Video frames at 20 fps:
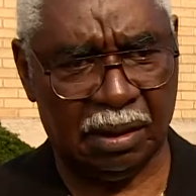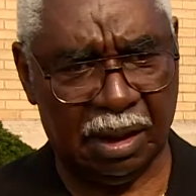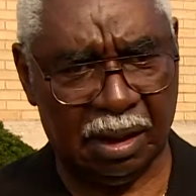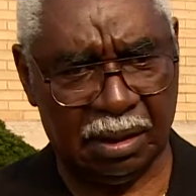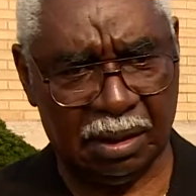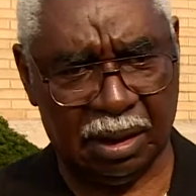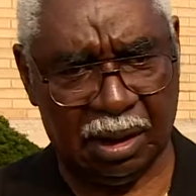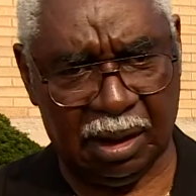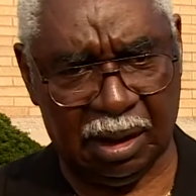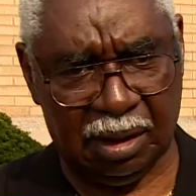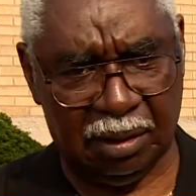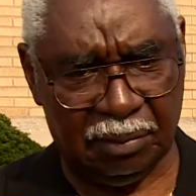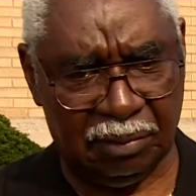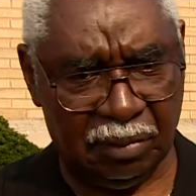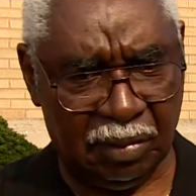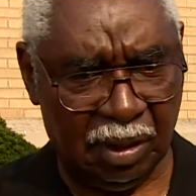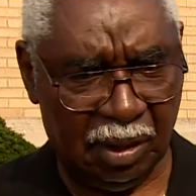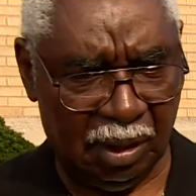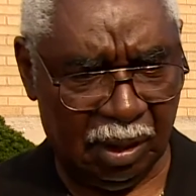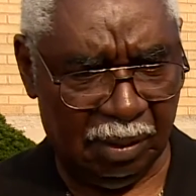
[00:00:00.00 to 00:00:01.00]
that
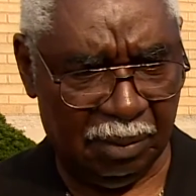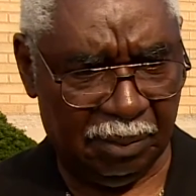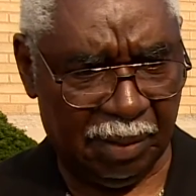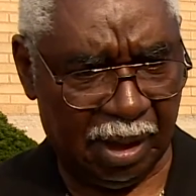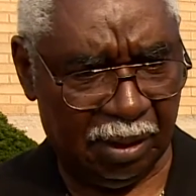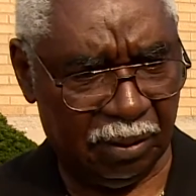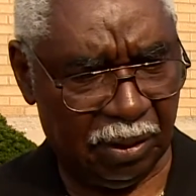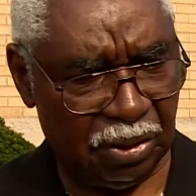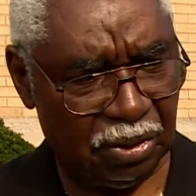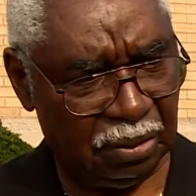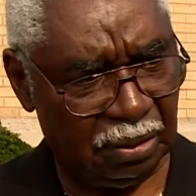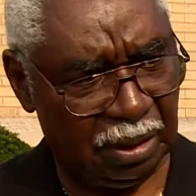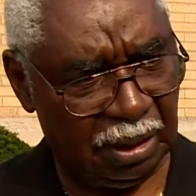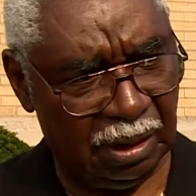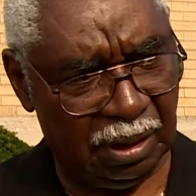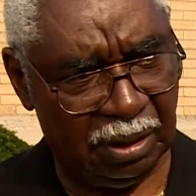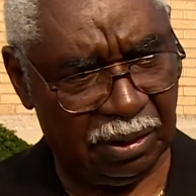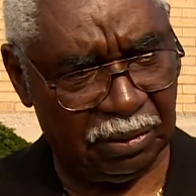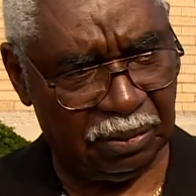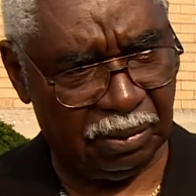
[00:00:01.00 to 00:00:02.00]
time, biracial
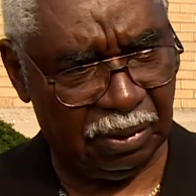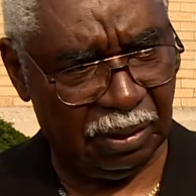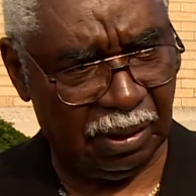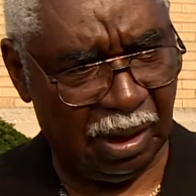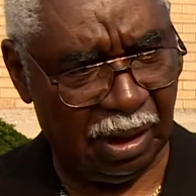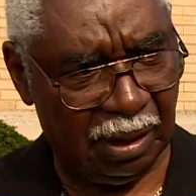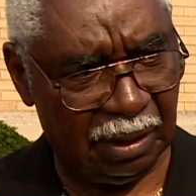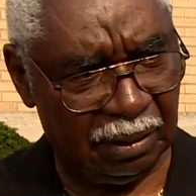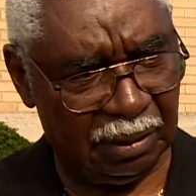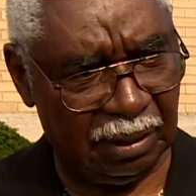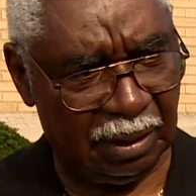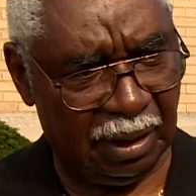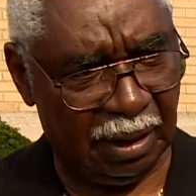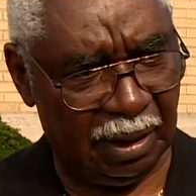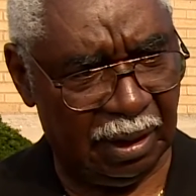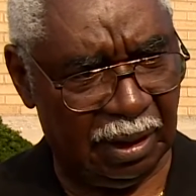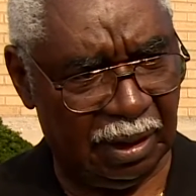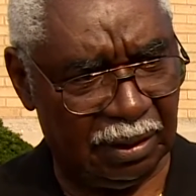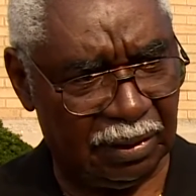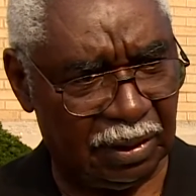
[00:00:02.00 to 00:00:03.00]
kids were not
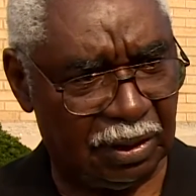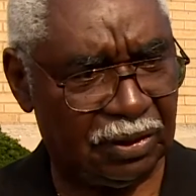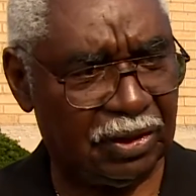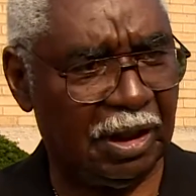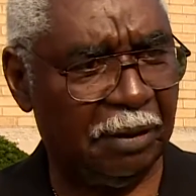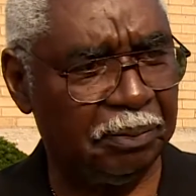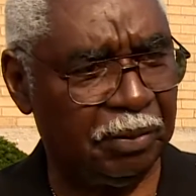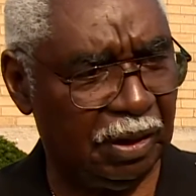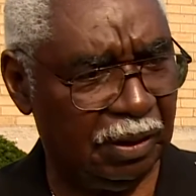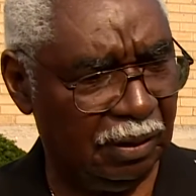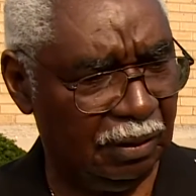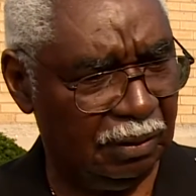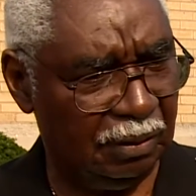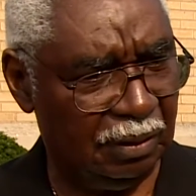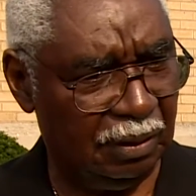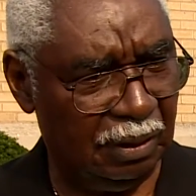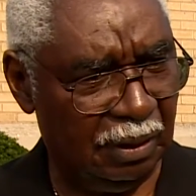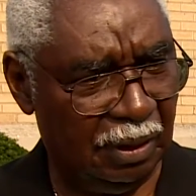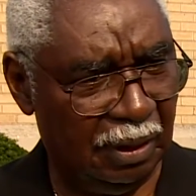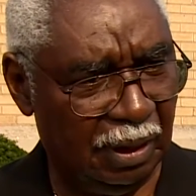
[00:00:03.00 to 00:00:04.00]
as accepted
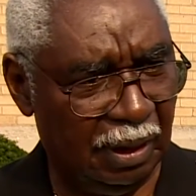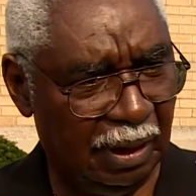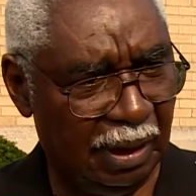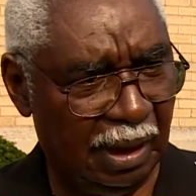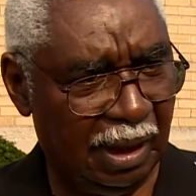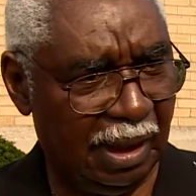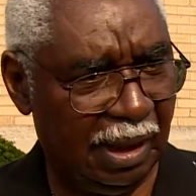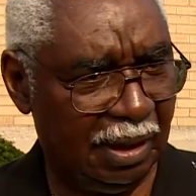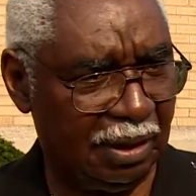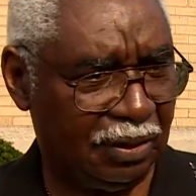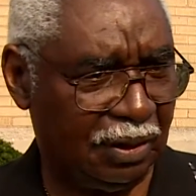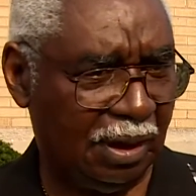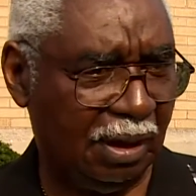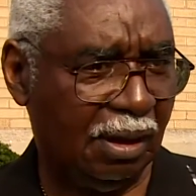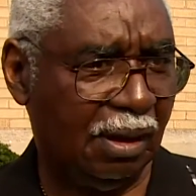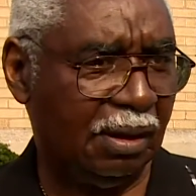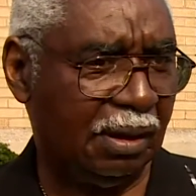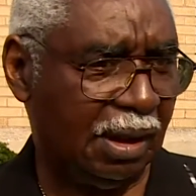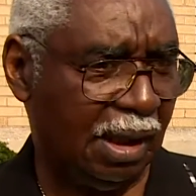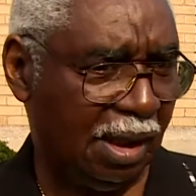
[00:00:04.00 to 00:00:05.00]
as they
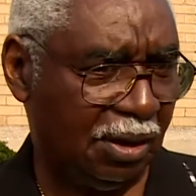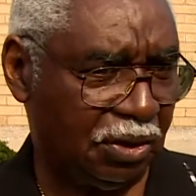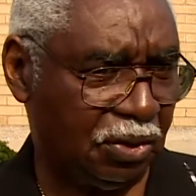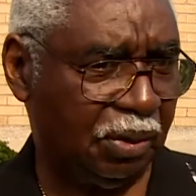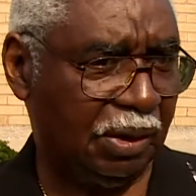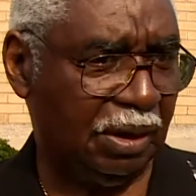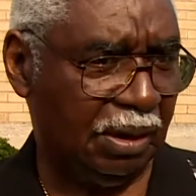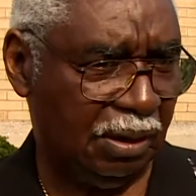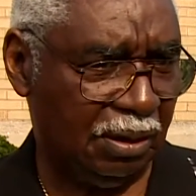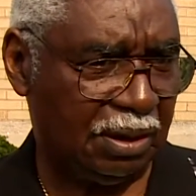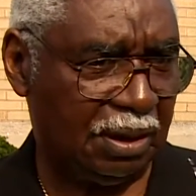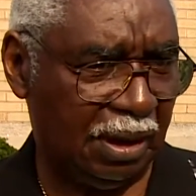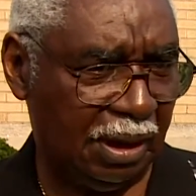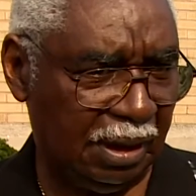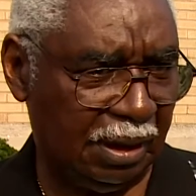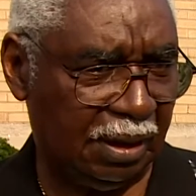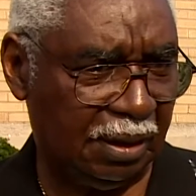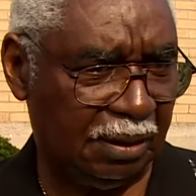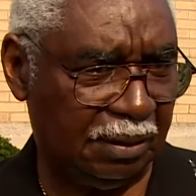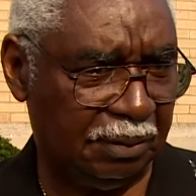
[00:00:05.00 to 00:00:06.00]
are now, 20 years
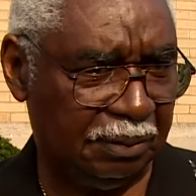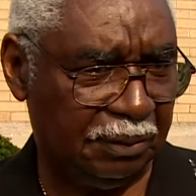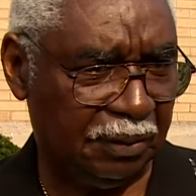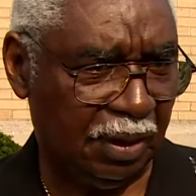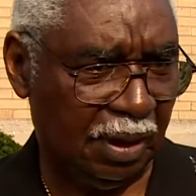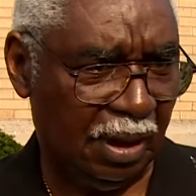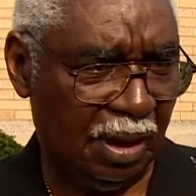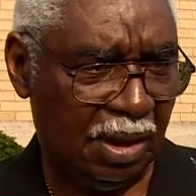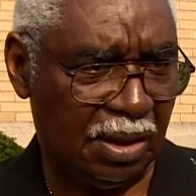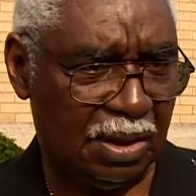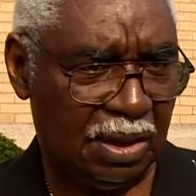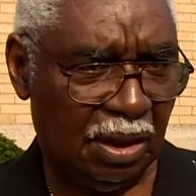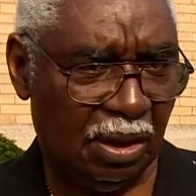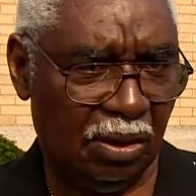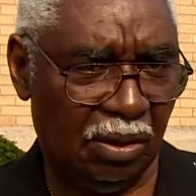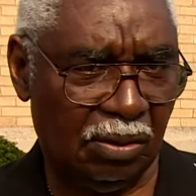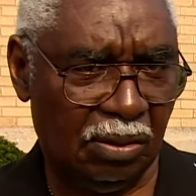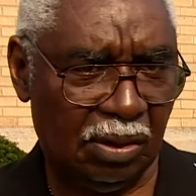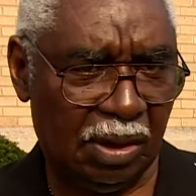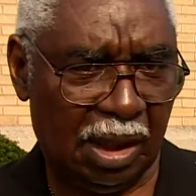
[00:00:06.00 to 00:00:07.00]
later.
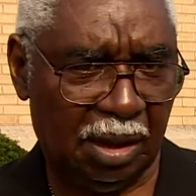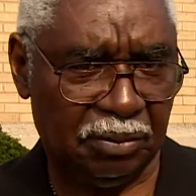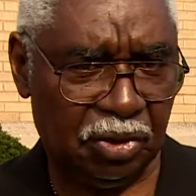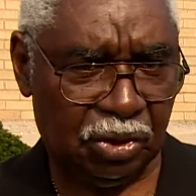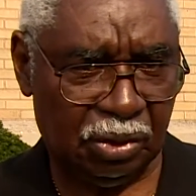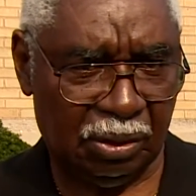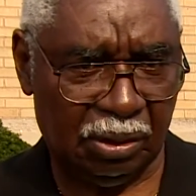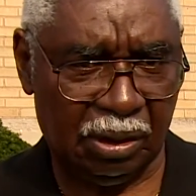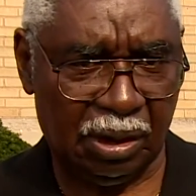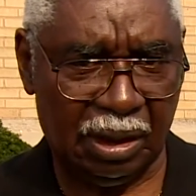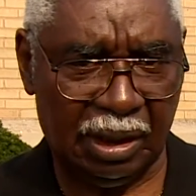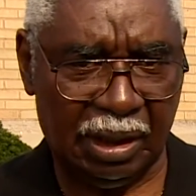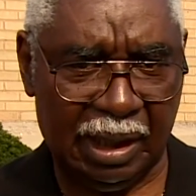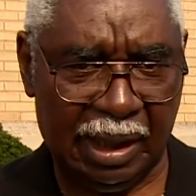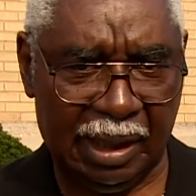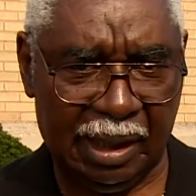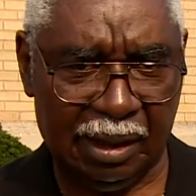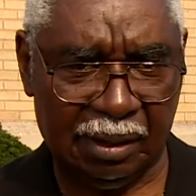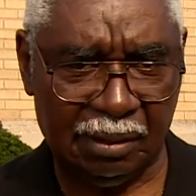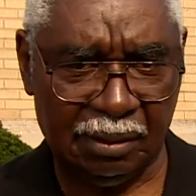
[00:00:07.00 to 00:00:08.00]
So I'm sure he
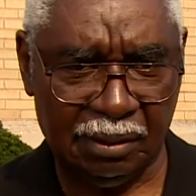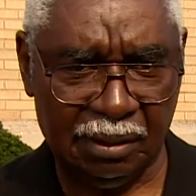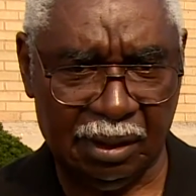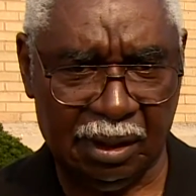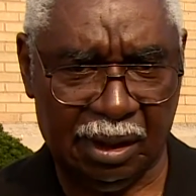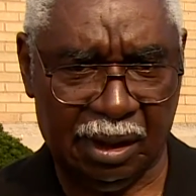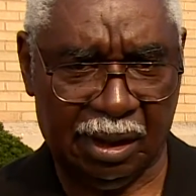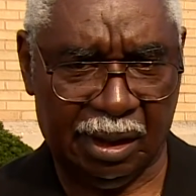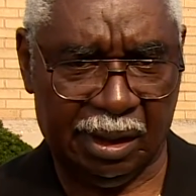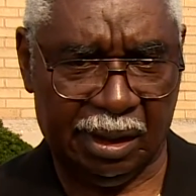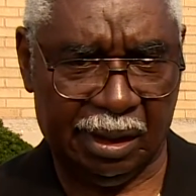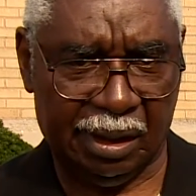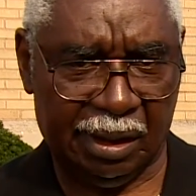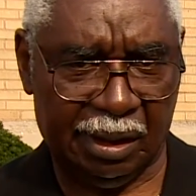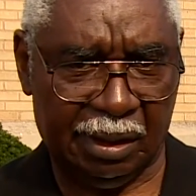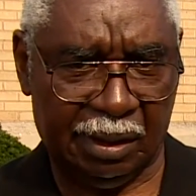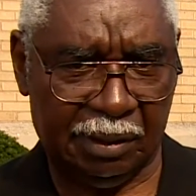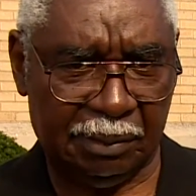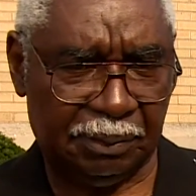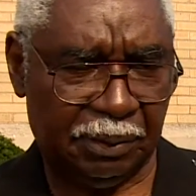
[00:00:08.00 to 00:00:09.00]
had
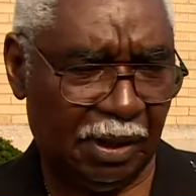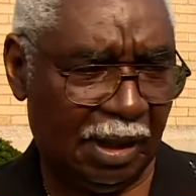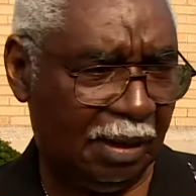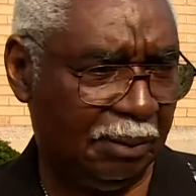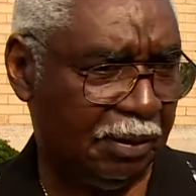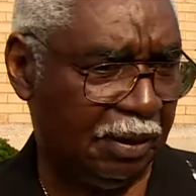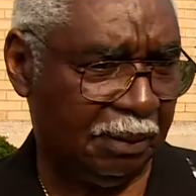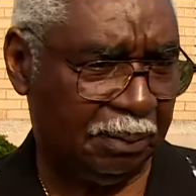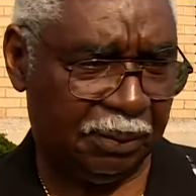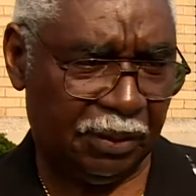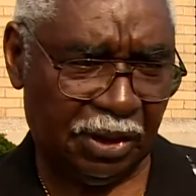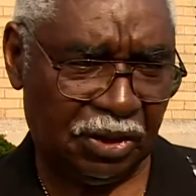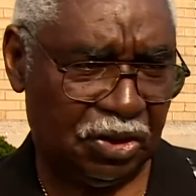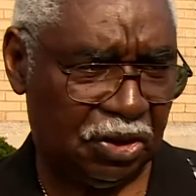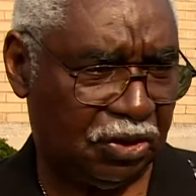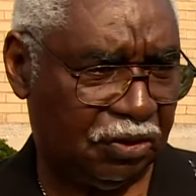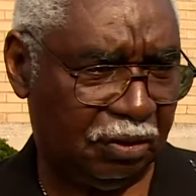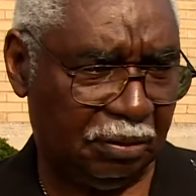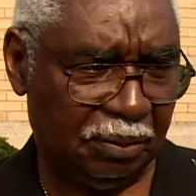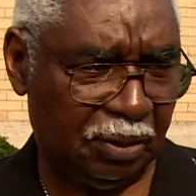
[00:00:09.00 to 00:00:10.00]
probably
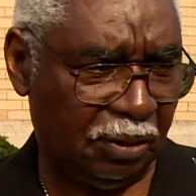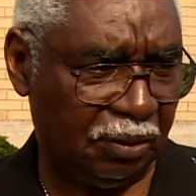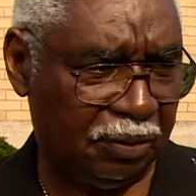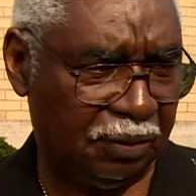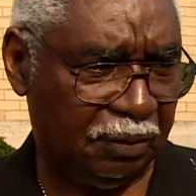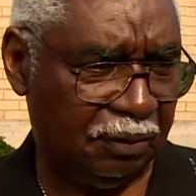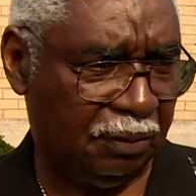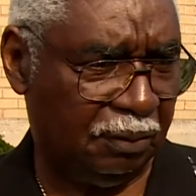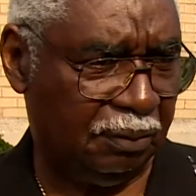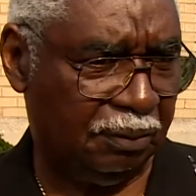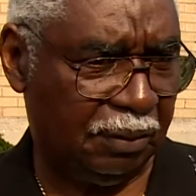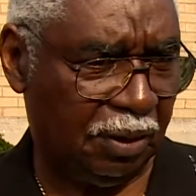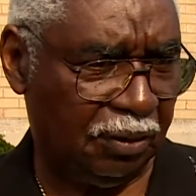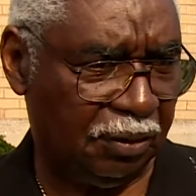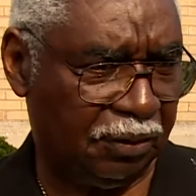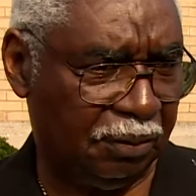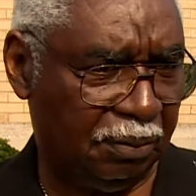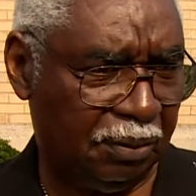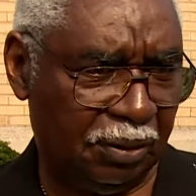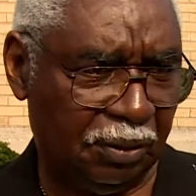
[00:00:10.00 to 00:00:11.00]
pressures from
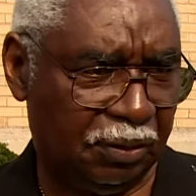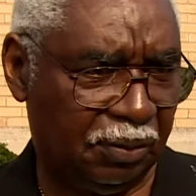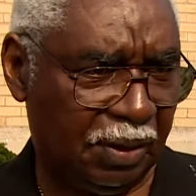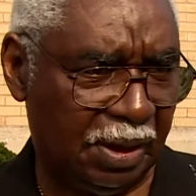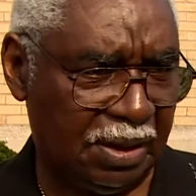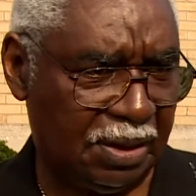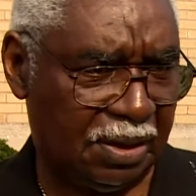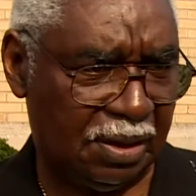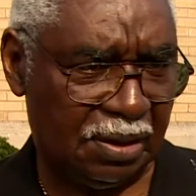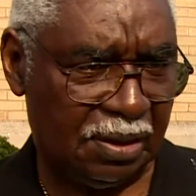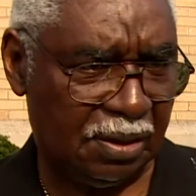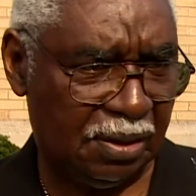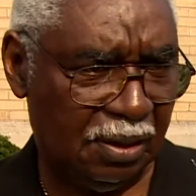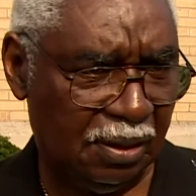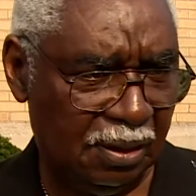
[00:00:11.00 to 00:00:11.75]
both races.